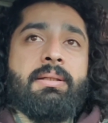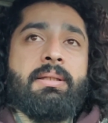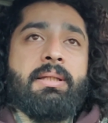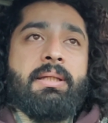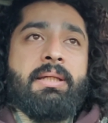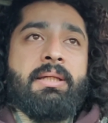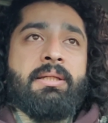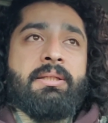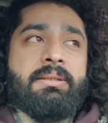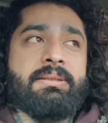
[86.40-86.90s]

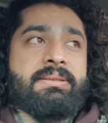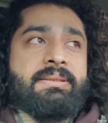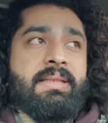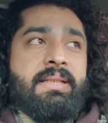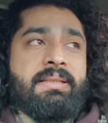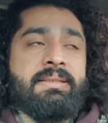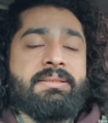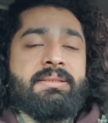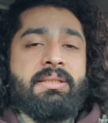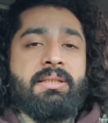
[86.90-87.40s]
in a
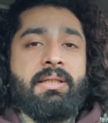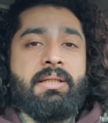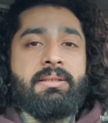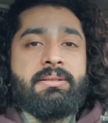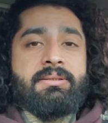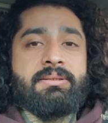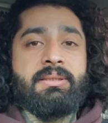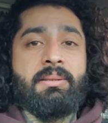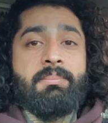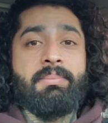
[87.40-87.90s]
sense,
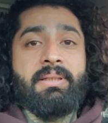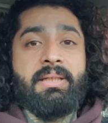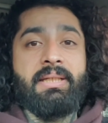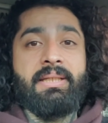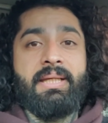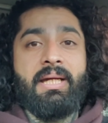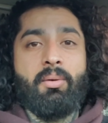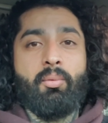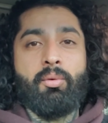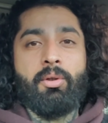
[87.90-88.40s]
somebody
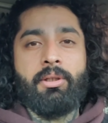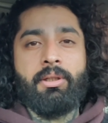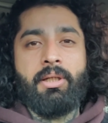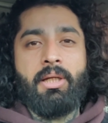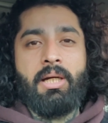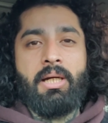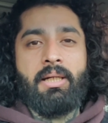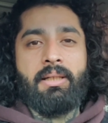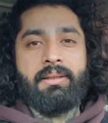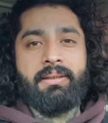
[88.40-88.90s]
that we're
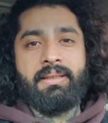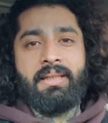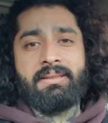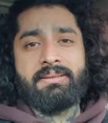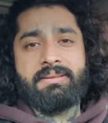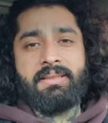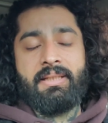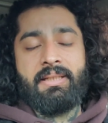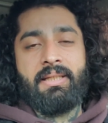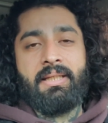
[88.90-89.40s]
not. That's
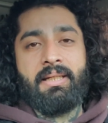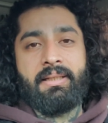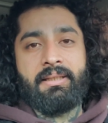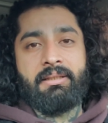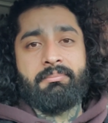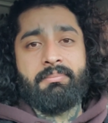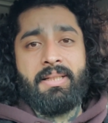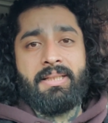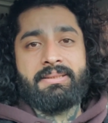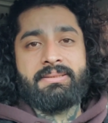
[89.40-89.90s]
kind of like in
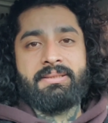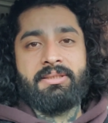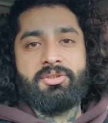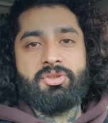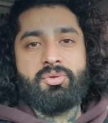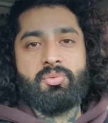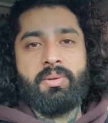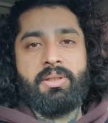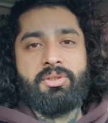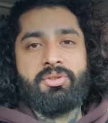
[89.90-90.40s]
my
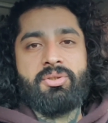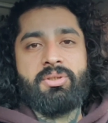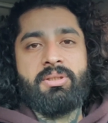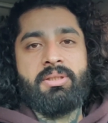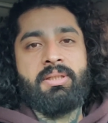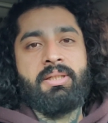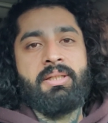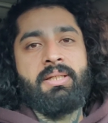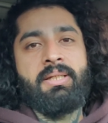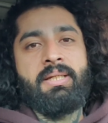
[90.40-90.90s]

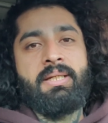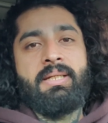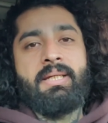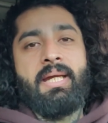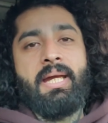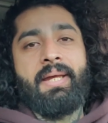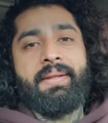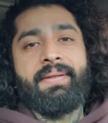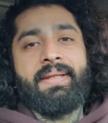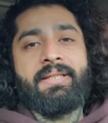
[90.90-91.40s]
situation,
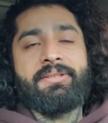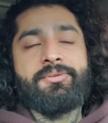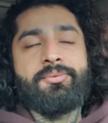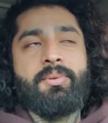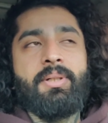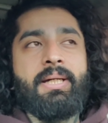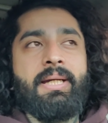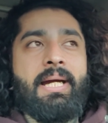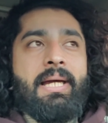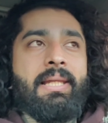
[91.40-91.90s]
and that's
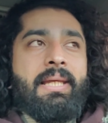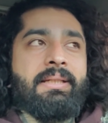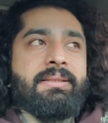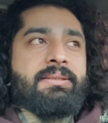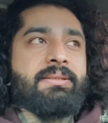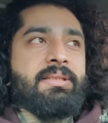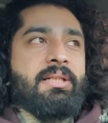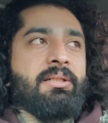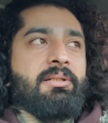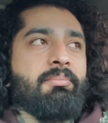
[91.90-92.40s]
why I like to
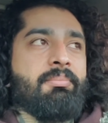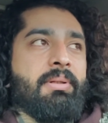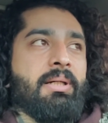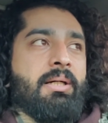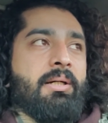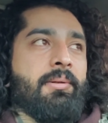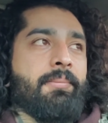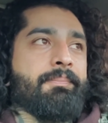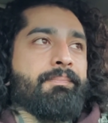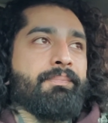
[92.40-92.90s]
talk
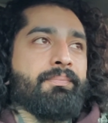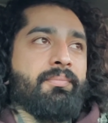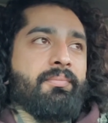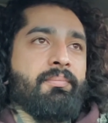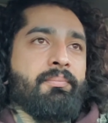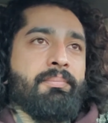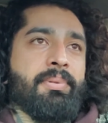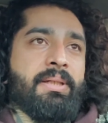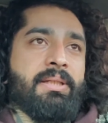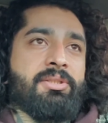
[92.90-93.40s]
about
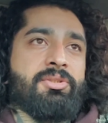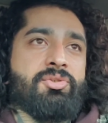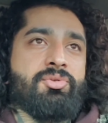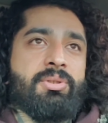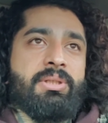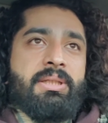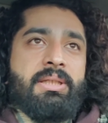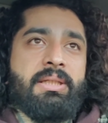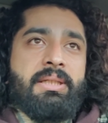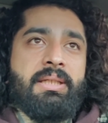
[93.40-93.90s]
binge
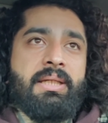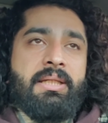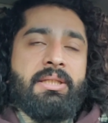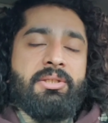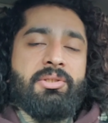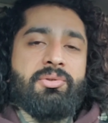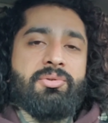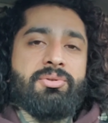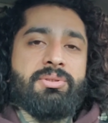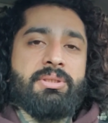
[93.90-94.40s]
drinking and
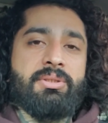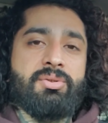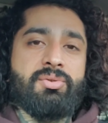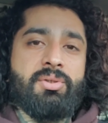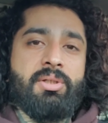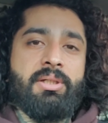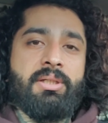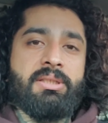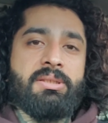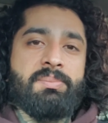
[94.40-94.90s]
using
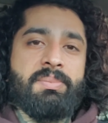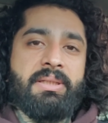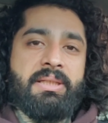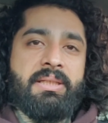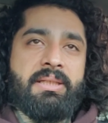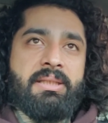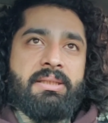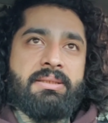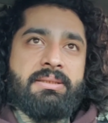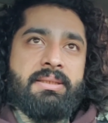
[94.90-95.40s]
drugs,
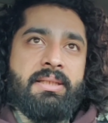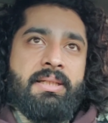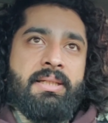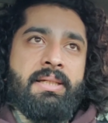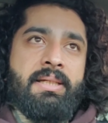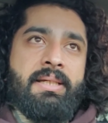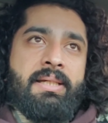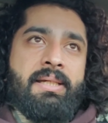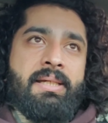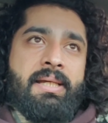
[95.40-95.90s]
because
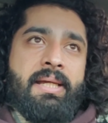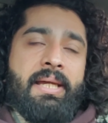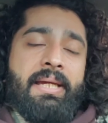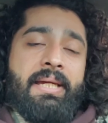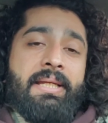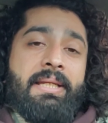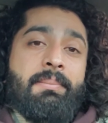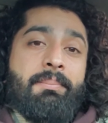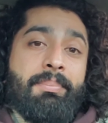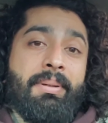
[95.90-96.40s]

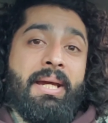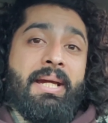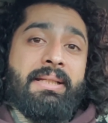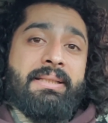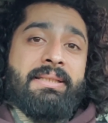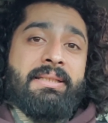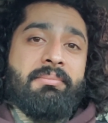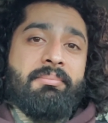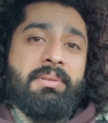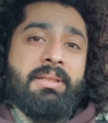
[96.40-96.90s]
it
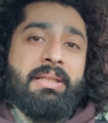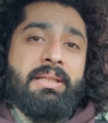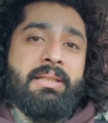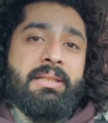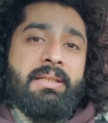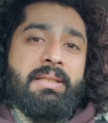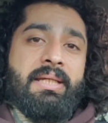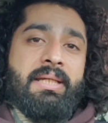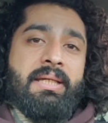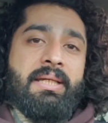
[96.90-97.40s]
impacted me in a
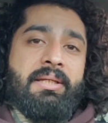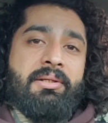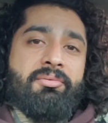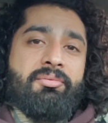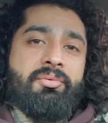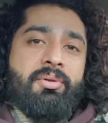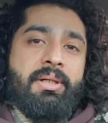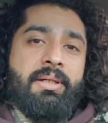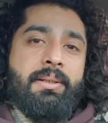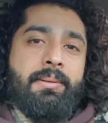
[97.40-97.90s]
negative
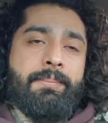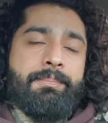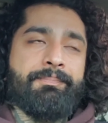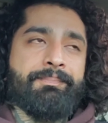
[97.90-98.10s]
way.